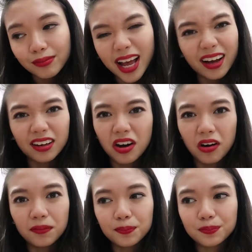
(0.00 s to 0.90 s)
I don't
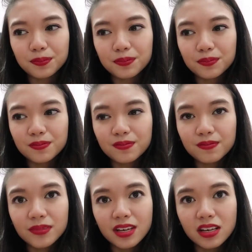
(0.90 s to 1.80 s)
know.
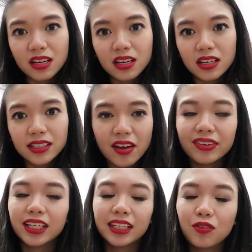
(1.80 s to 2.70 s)

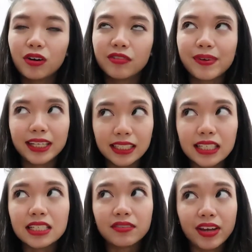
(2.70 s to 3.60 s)
Definitely one of my
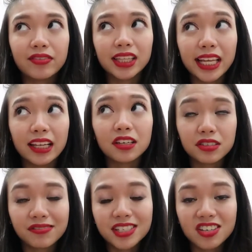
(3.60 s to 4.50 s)
least favorite Taylor
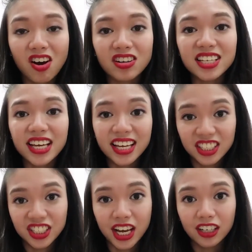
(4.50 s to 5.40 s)
Swift songs
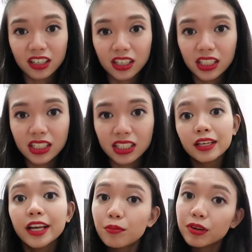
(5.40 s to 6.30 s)
in general.
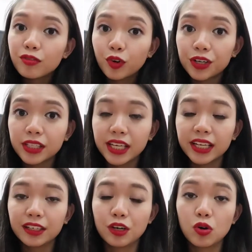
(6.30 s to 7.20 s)
Number
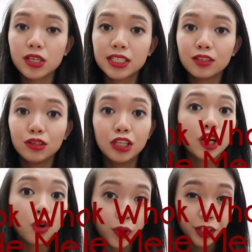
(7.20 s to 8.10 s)
14 goes to
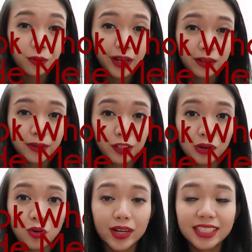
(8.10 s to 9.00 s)
Look What You Made Me
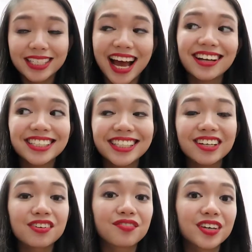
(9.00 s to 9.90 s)
Do, which is actually
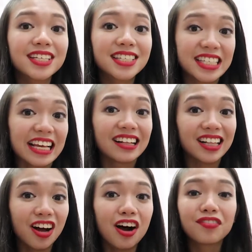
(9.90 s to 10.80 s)
her first single
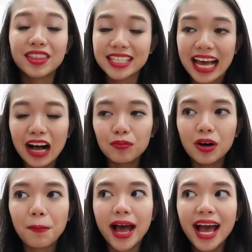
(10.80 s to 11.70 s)
off this
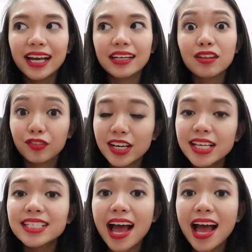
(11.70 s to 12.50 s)
album. And the verses